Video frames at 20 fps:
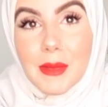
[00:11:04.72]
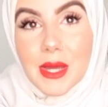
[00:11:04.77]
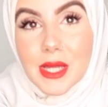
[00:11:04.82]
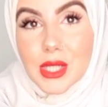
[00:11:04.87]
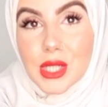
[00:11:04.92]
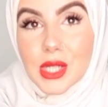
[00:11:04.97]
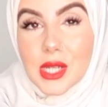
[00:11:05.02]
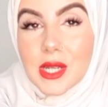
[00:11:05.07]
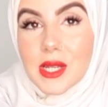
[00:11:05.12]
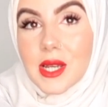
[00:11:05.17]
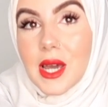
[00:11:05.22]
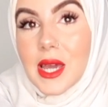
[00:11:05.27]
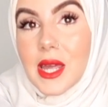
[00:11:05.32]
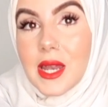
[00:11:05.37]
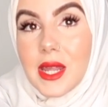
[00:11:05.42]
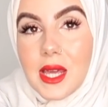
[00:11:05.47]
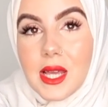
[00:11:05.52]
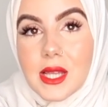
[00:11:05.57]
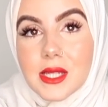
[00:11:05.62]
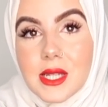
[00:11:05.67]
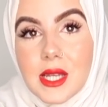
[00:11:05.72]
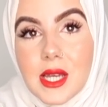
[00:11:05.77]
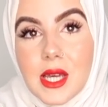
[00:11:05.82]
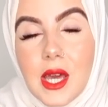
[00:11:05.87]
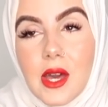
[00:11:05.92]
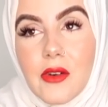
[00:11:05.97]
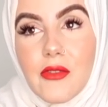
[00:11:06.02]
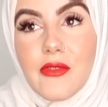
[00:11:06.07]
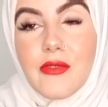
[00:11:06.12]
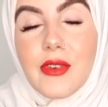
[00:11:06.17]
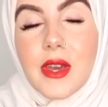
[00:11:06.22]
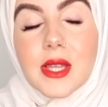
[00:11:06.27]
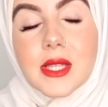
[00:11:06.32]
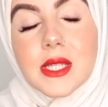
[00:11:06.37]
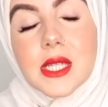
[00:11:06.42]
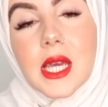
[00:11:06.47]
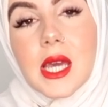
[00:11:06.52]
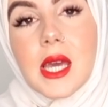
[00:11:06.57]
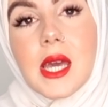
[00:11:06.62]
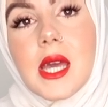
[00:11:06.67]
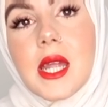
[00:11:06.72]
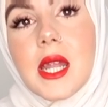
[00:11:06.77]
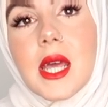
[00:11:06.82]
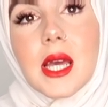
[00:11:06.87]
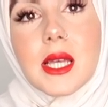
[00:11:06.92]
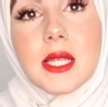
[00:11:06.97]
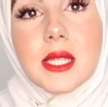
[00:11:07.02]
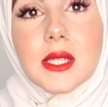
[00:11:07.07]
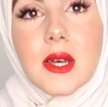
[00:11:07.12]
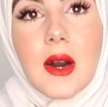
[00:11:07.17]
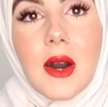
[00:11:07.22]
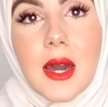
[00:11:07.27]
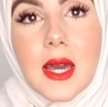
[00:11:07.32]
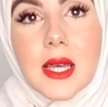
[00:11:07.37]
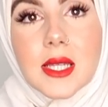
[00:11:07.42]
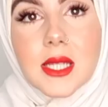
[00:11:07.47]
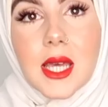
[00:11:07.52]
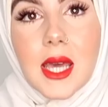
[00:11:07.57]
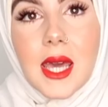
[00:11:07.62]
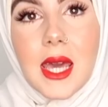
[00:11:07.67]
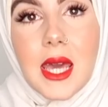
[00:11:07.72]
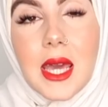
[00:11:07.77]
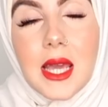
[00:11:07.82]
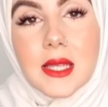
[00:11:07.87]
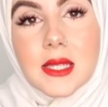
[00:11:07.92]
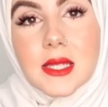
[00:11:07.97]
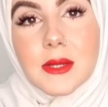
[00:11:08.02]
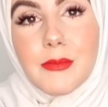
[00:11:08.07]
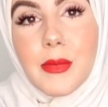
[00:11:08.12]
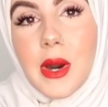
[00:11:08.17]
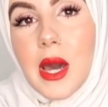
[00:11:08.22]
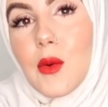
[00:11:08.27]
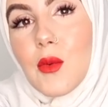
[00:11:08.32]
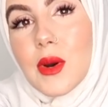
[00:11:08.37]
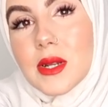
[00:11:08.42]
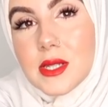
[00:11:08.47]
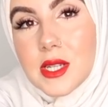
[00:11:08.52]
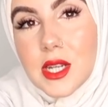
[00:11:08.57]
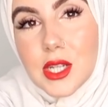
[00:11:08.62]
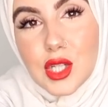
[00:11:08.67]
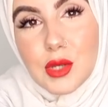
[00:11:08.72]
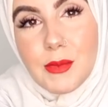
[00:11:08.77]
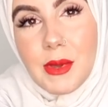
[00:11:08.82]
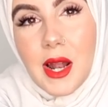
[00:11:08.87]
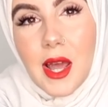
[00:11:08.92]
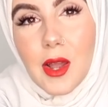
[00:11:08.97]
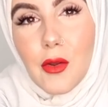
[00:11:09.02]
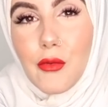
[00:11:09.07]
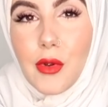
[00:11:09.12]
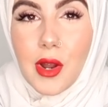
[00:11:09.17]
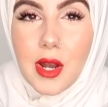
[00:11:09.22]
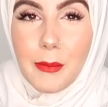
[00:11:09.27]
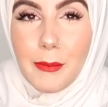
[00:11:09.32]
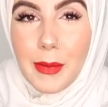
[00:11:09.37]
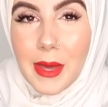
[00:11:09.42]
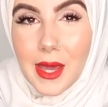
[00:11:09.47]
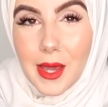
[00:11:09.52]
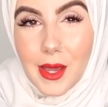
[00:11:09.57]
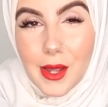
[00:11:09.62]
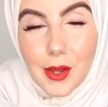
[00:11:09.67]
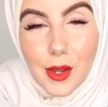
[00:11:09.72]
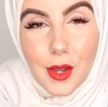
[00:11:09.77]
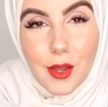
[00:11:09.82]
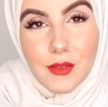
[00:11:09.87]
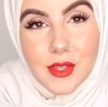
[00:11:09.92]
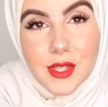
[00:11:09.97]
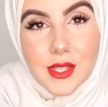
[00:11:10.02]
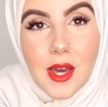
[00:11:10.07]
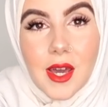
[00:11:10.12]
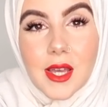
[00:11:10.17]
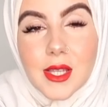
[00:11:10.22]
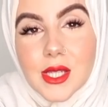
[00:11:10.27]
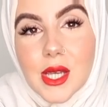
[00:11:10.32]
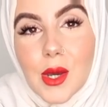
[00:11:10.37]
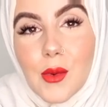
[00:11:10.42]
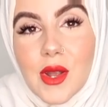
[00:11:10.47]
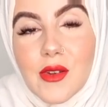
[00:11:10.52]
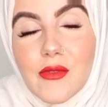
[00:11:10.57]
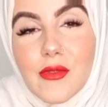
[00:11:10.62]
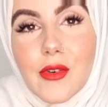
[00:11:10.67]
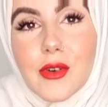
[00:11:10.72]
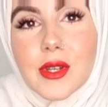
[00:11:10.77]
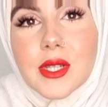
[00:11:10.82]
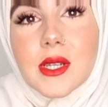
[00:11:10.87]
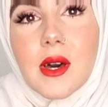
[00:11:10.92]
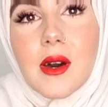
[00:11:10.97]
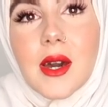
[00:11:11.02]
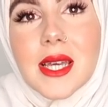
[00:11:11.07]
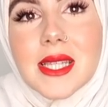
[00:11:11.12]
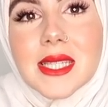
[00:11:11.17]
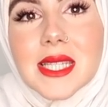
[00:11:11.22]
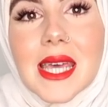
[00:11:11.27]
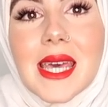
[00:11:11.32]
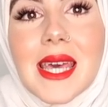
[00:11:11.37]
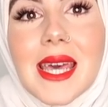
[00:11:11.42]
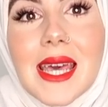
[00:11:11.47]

mentioned, I could easily fit in a size 8, but I wanted it to be like really big and oversized, so I went for a size